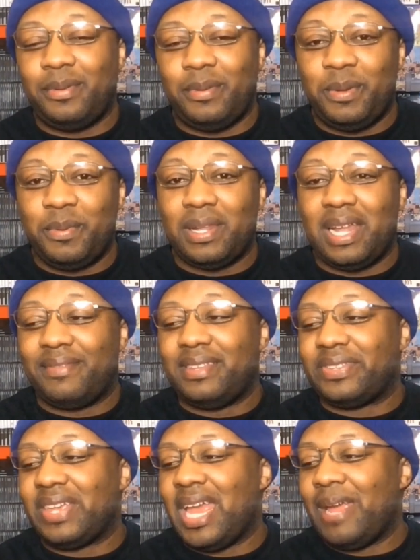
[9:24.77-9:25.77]
You you will love
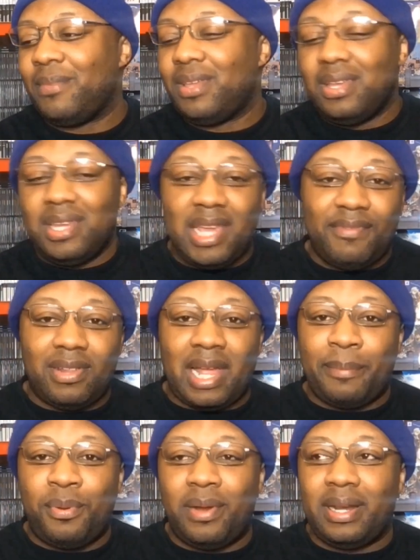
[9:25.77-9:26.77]
this game if you
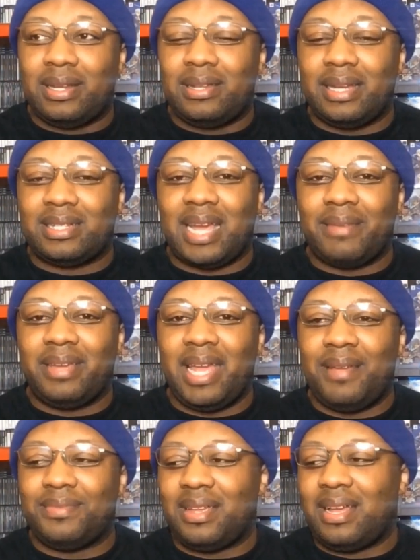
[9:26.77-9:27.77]
like point and click type
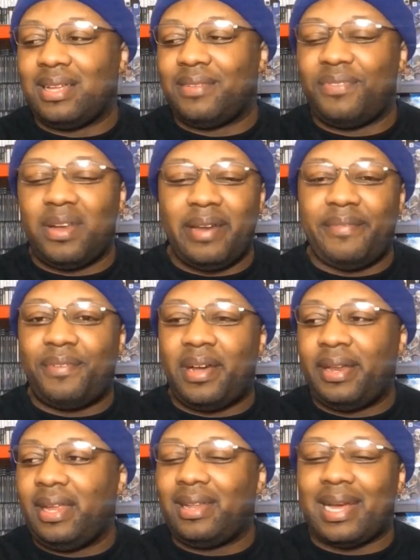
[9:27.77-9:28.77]
games. Uh, very
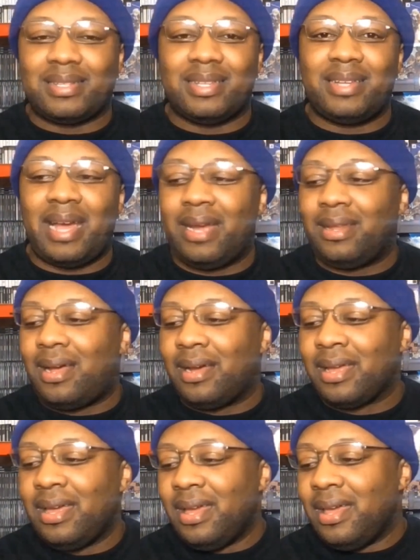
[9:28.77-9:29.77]
funny, lots of dialogue.